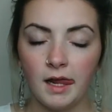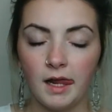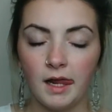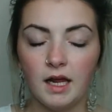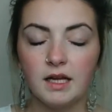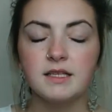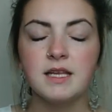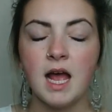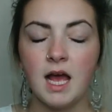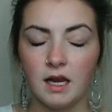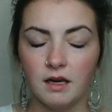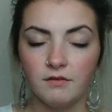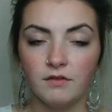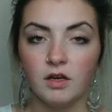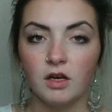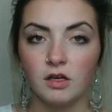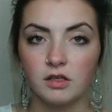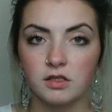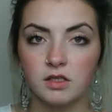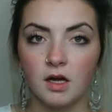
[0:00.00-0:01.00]
it's a hell of a
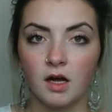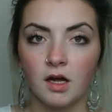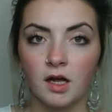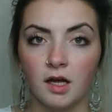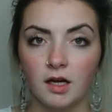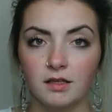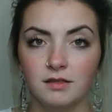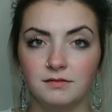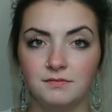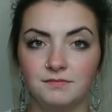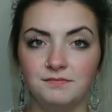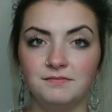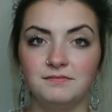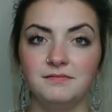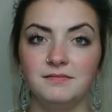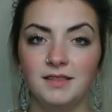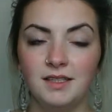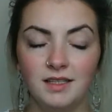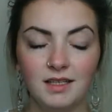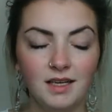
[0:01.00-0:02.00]
lot darker.
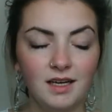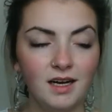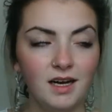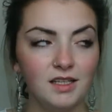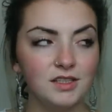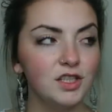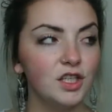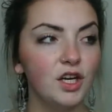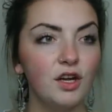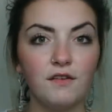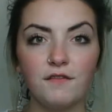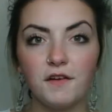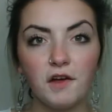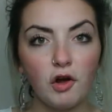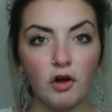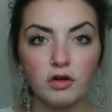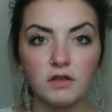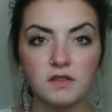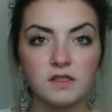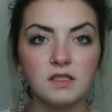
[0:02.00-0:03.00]
Don't know if it
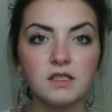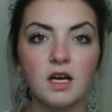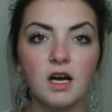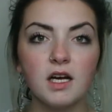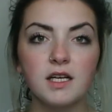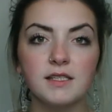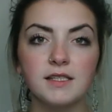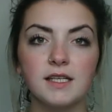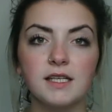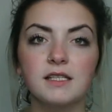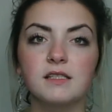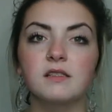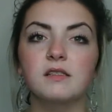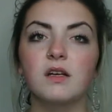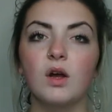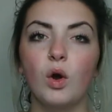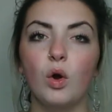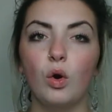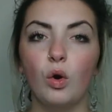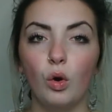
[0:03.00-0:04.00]
oxidizes
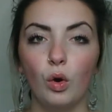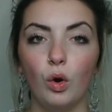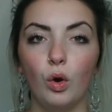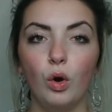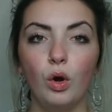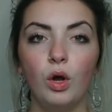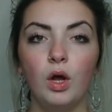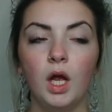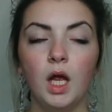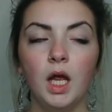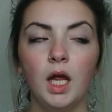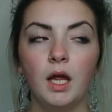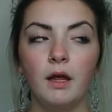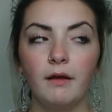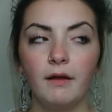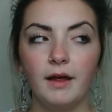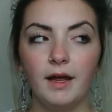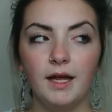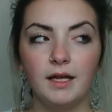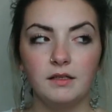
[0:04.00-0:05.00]
or
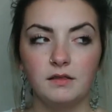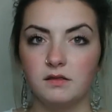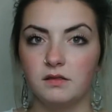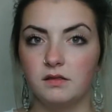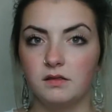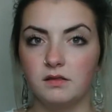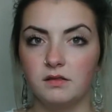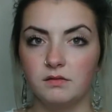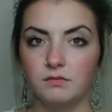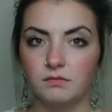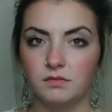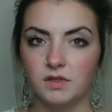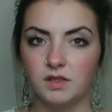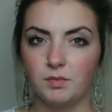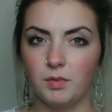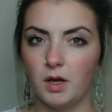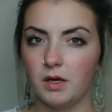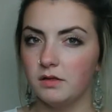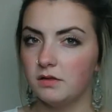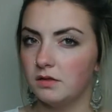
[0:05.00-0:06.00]
it's
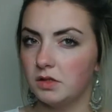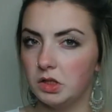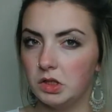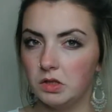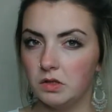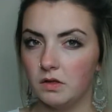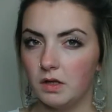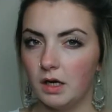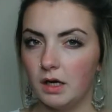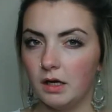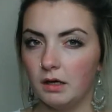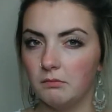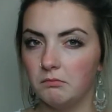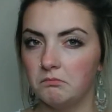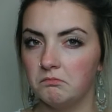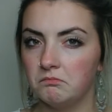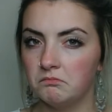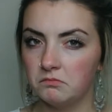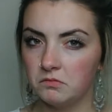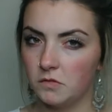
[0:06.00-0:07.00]
supposed to do that.
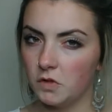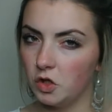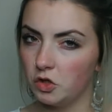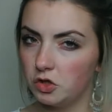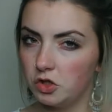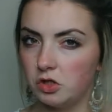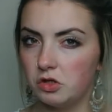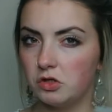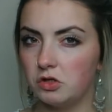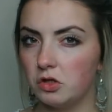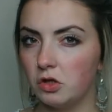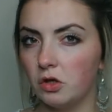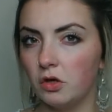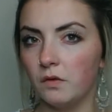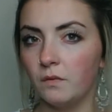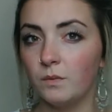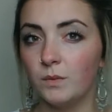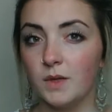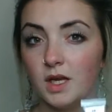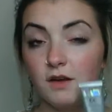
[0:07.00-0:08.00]
Not too
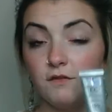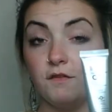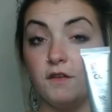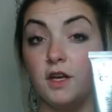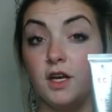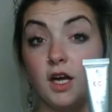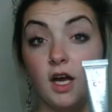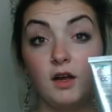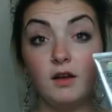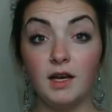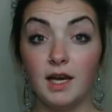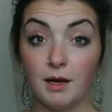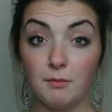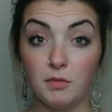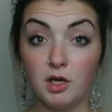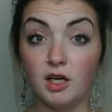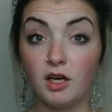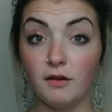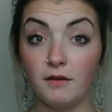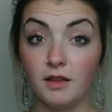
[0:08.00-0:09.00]
sure. If you know, let
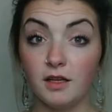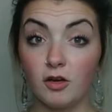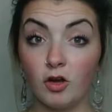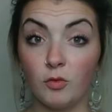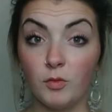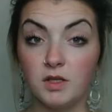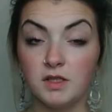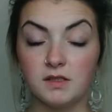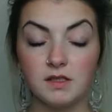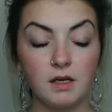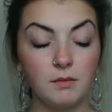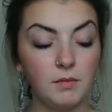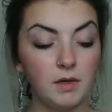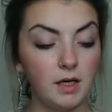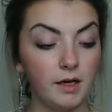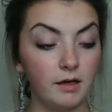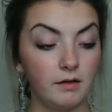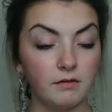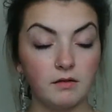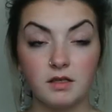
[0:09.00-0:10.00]
me know in the comments down
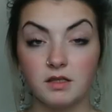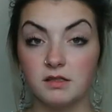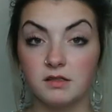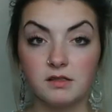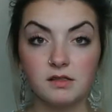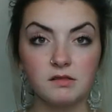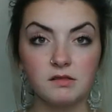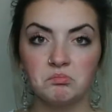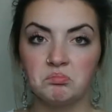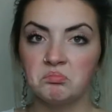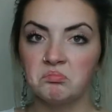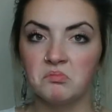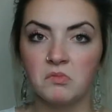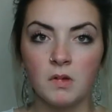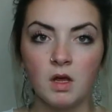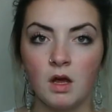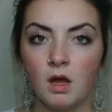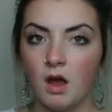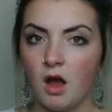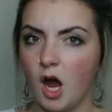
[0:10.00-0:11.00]
below, because
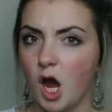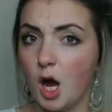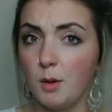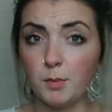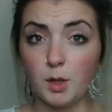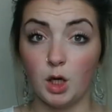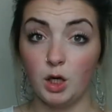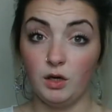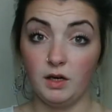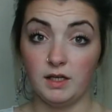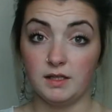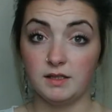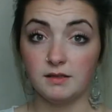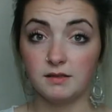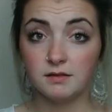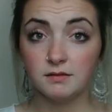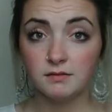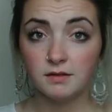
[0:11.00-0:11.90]
I'm clueless.